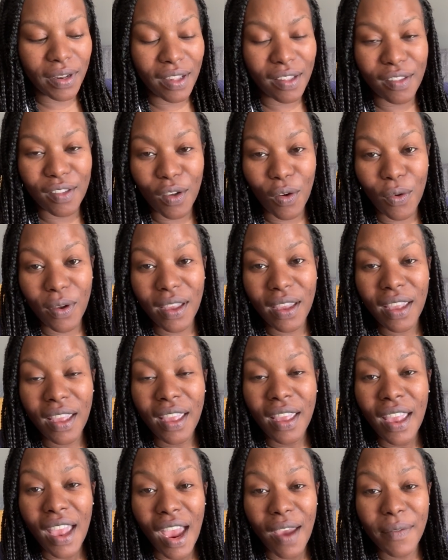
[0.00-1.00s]
Because Zoe,
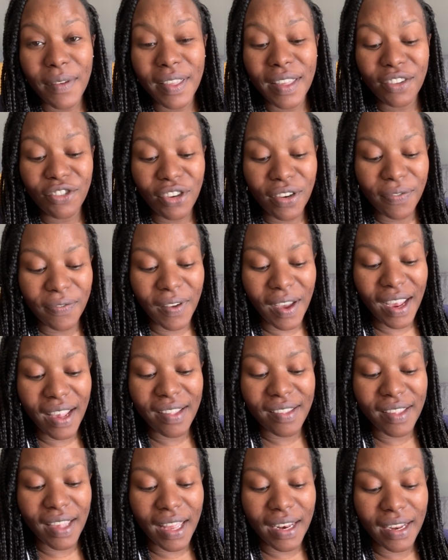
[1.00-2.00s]
everything she
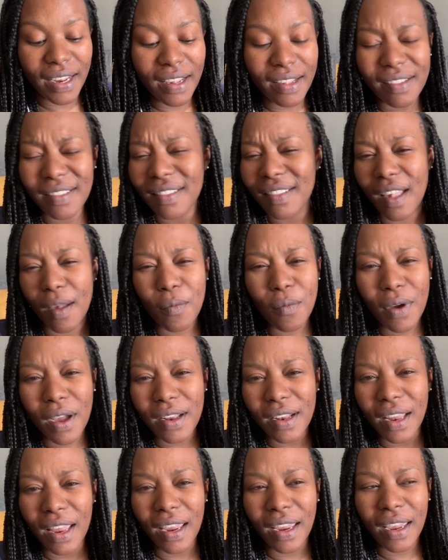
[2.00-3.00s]
finds that is
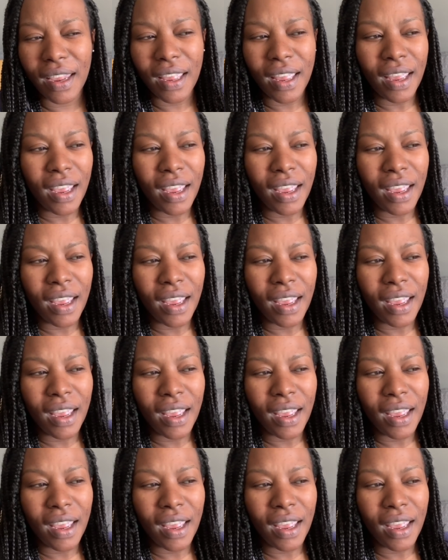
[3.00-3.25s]
somewhat like